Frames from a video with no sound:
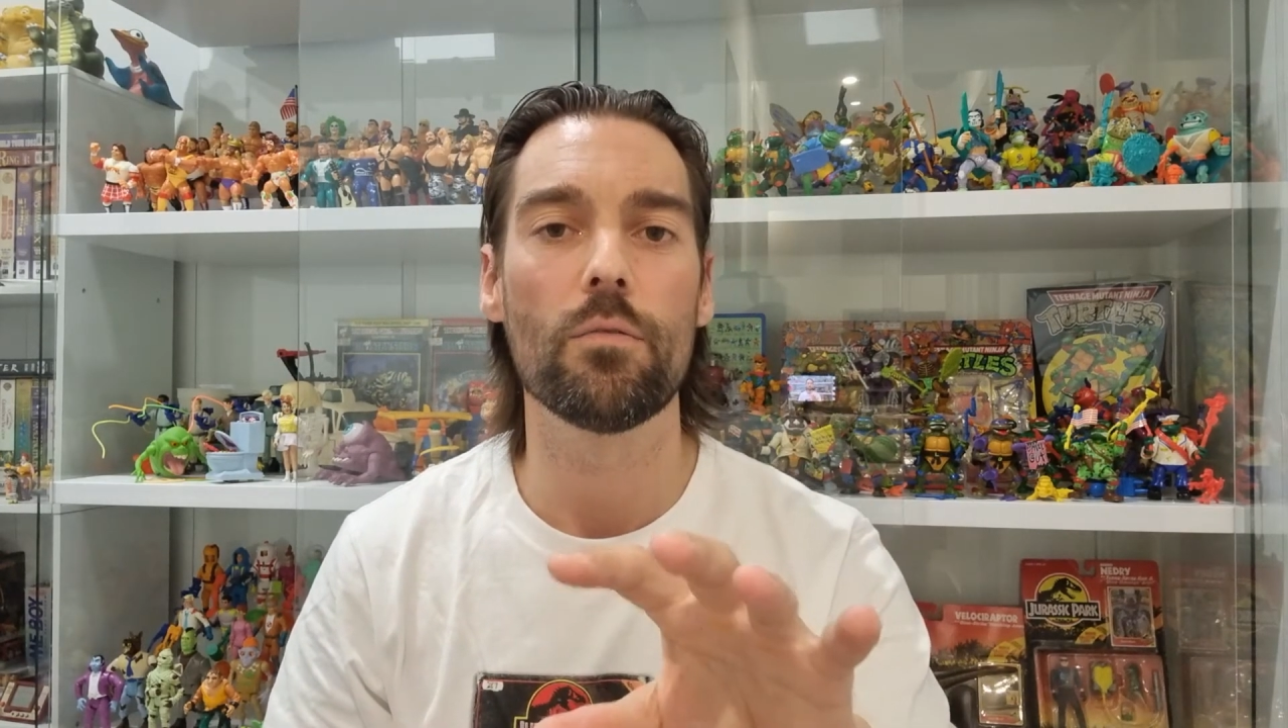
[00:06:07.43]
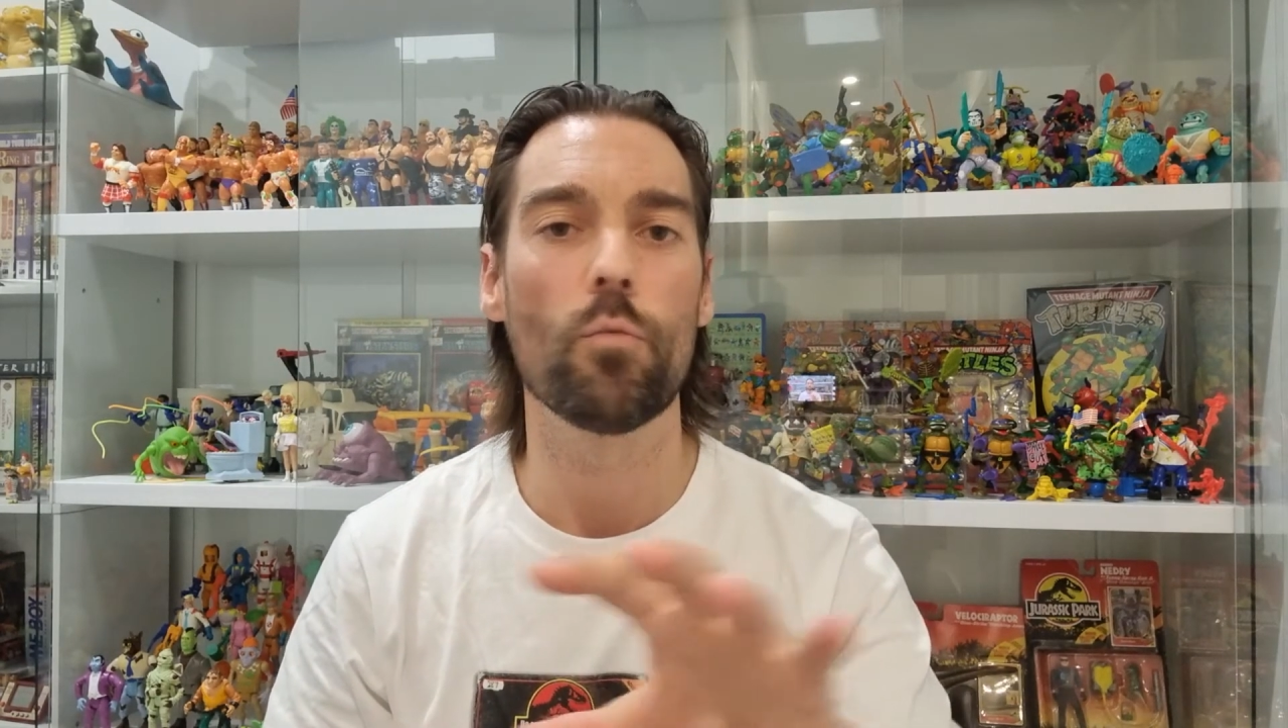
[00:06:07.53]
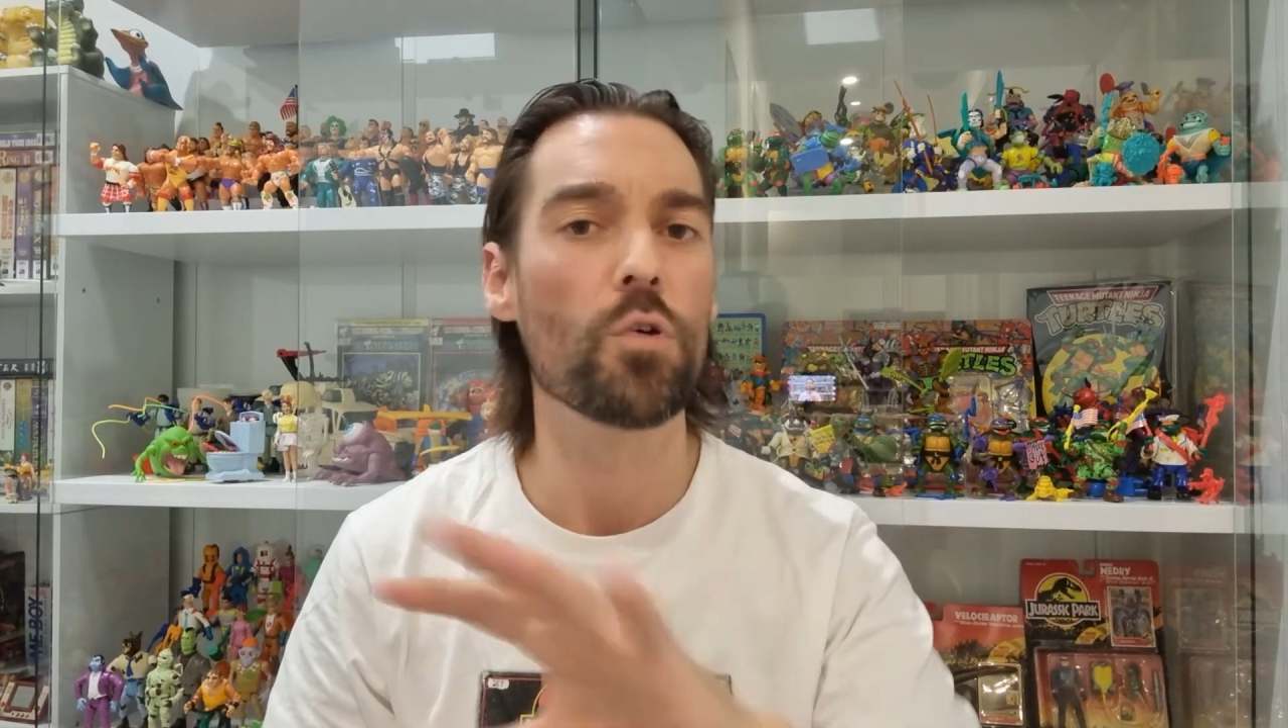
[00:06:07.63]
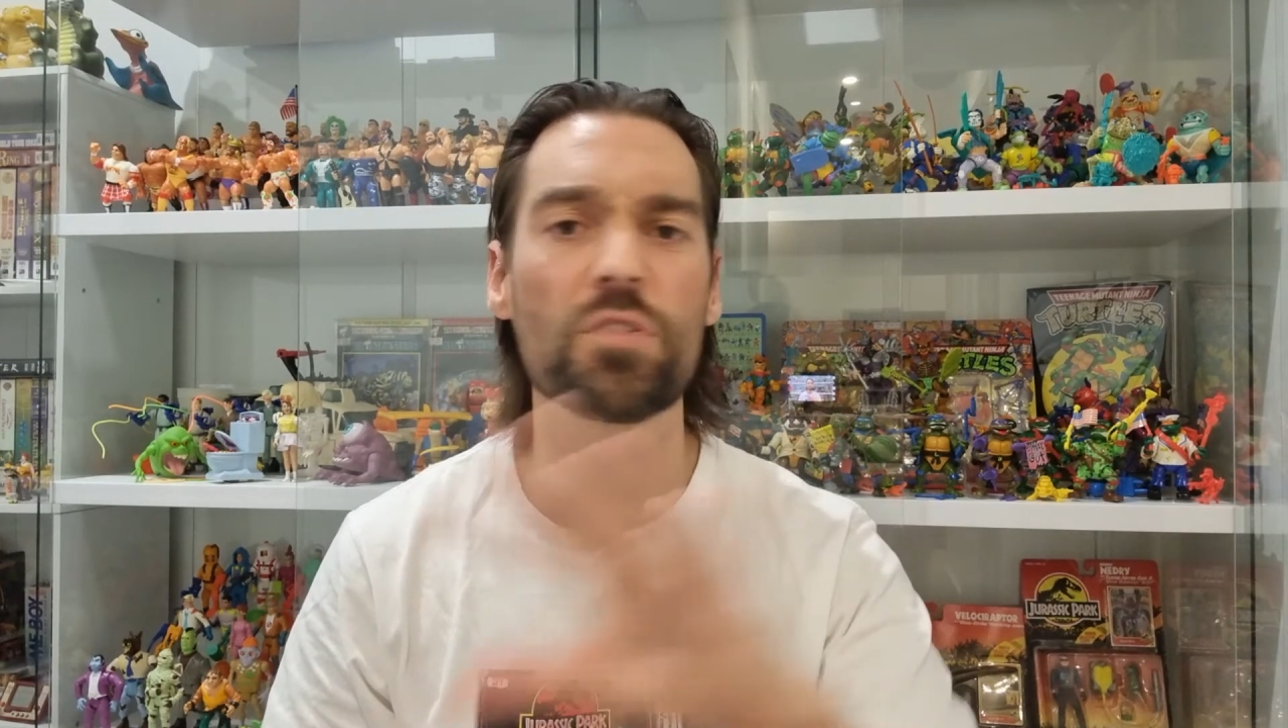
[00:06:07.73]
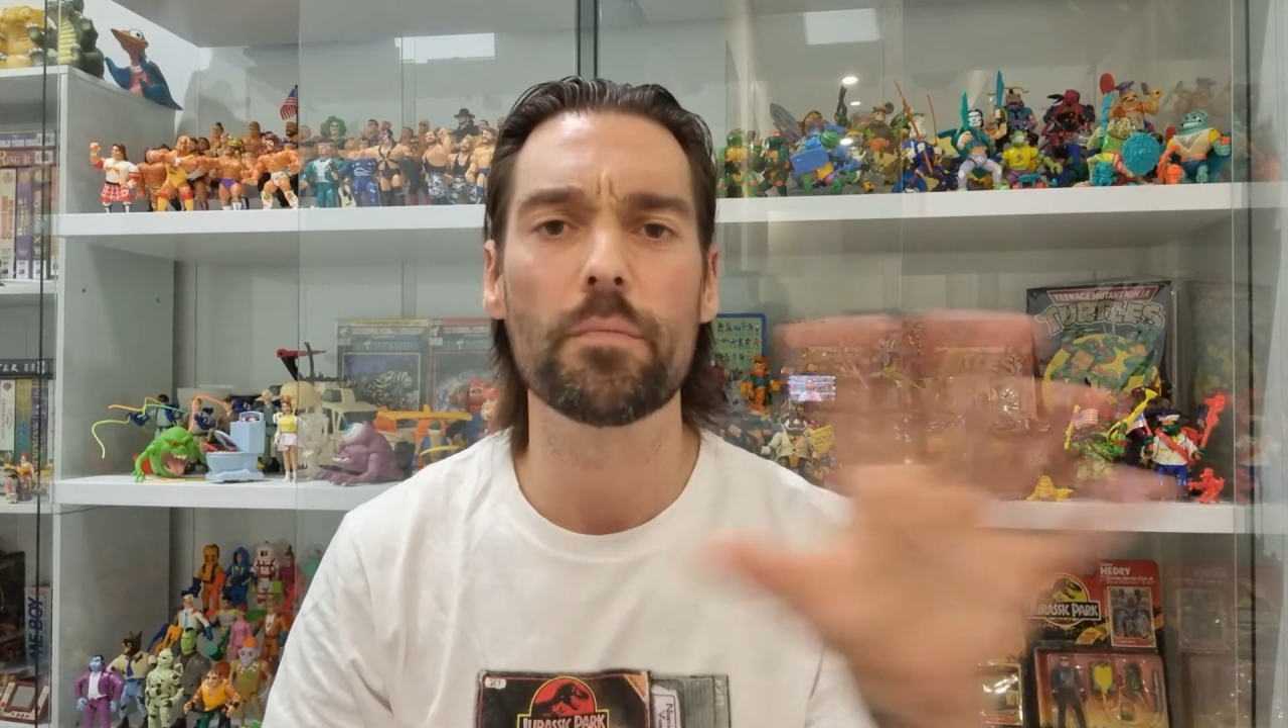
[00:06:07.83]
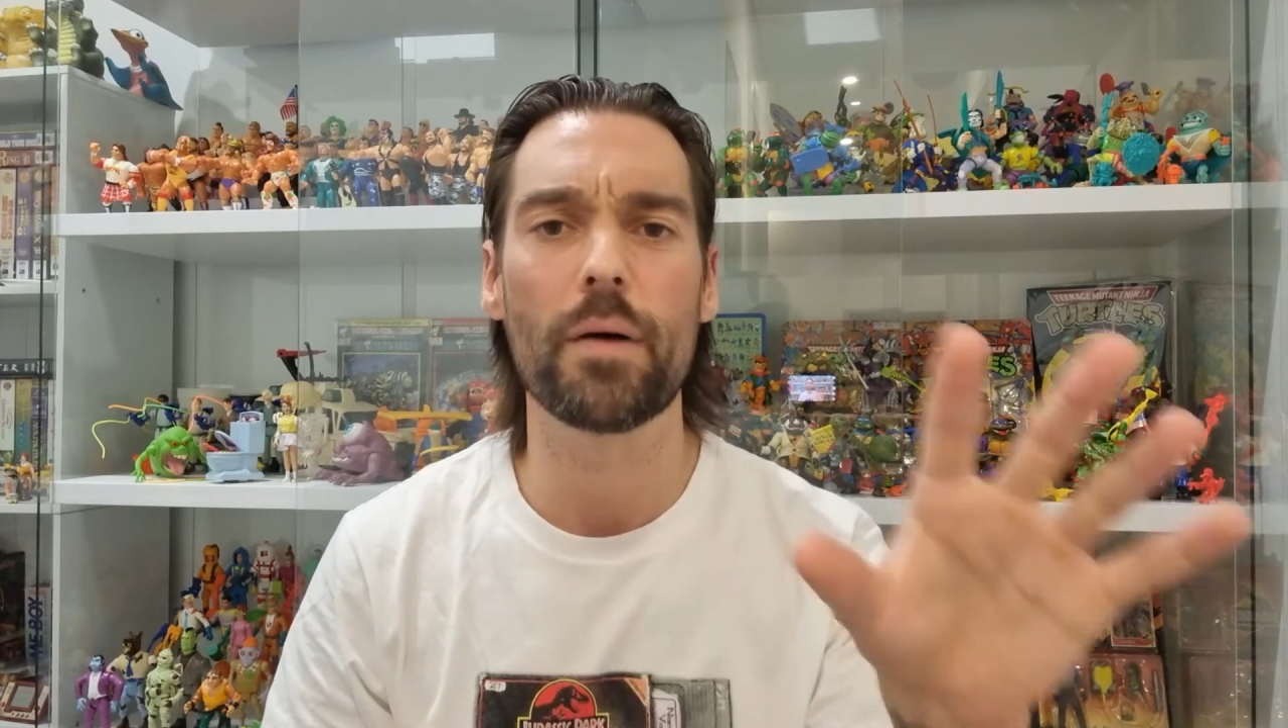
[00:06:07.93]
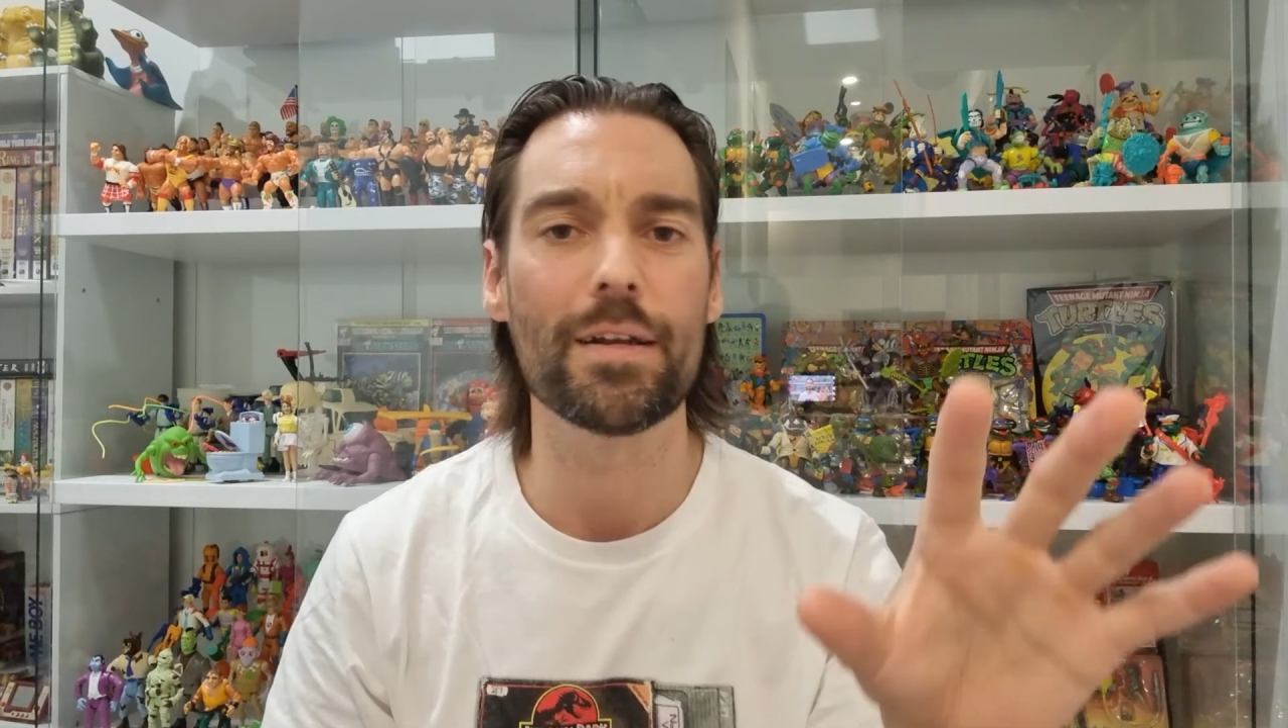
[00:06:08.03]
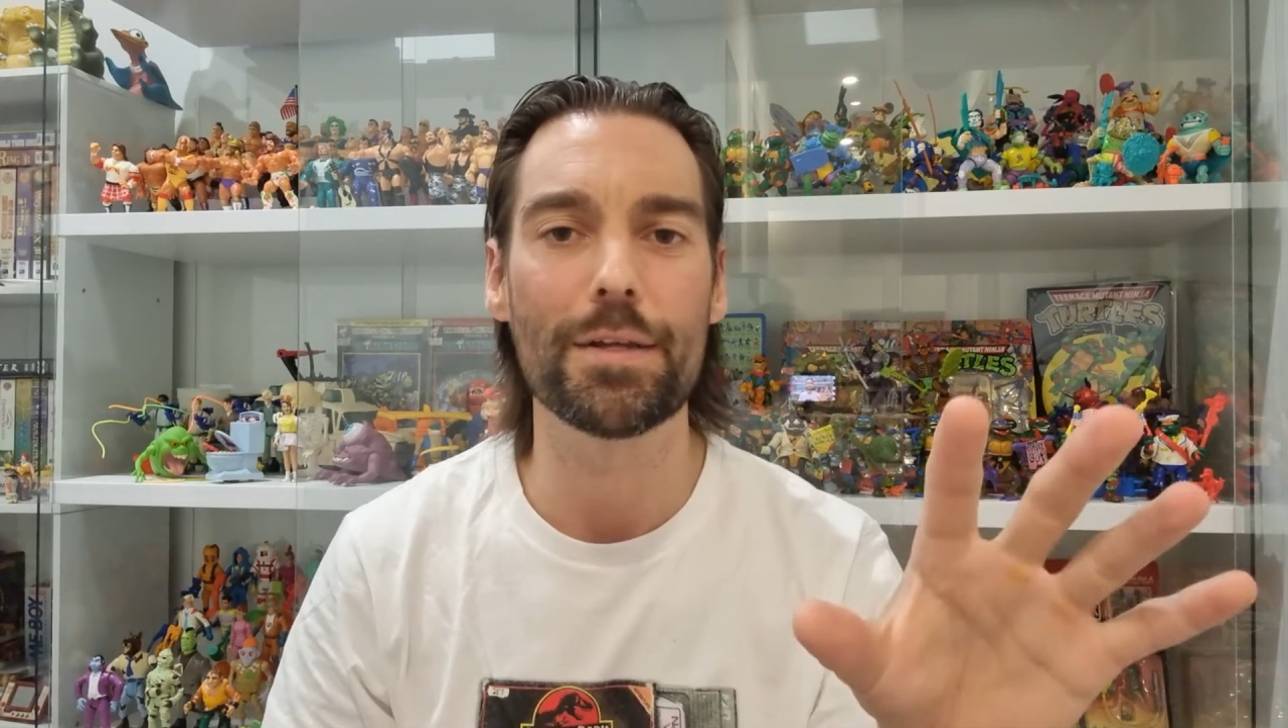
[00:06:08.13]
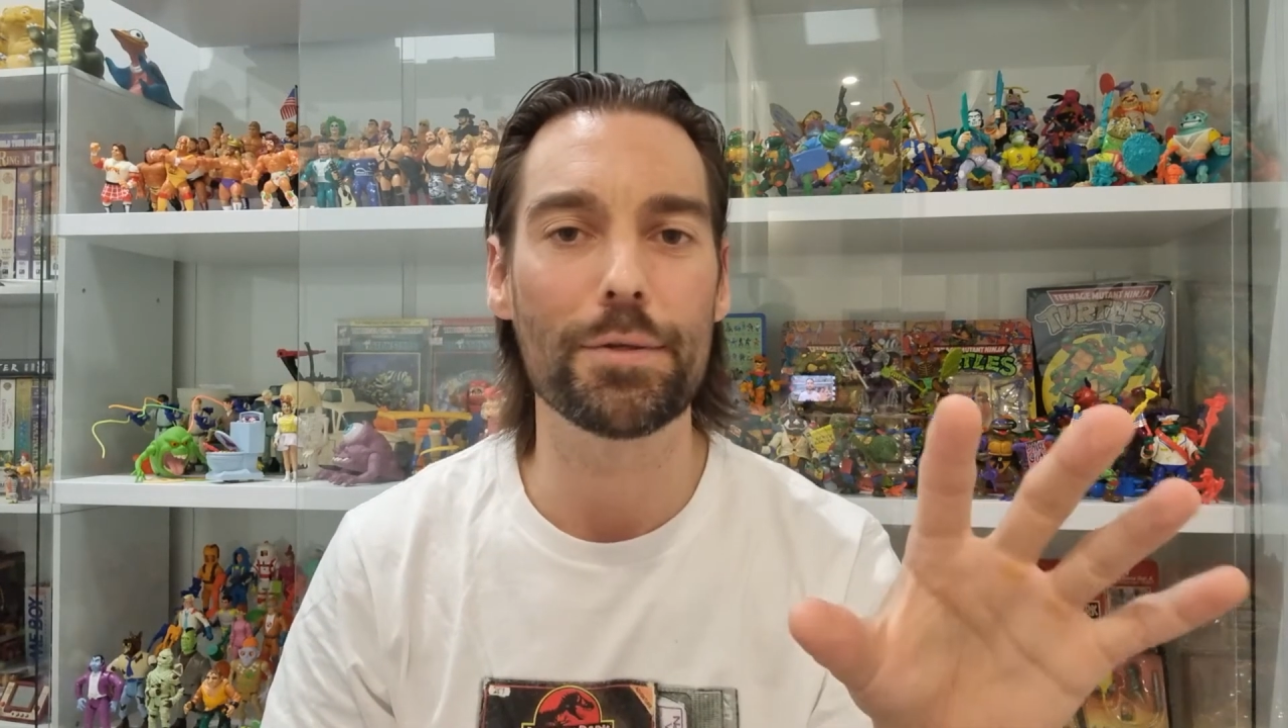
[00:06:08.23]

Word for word: wasn't part